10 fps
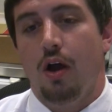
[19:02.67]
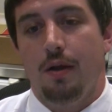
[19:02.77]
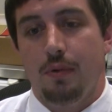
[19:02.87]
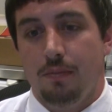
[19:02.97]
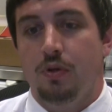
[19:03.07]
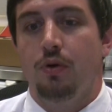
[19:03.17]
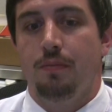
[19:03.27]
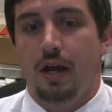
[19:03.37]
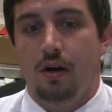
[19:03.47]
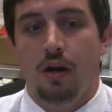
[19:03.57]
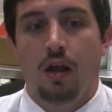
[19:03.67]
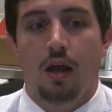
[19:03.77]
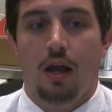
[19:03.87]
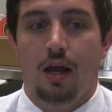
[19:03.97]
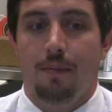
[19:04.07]
I'm doing better,
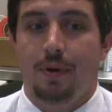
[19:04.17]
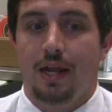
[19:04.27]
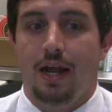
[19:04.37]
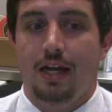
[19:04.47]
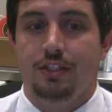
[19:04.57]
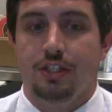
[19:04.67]
but I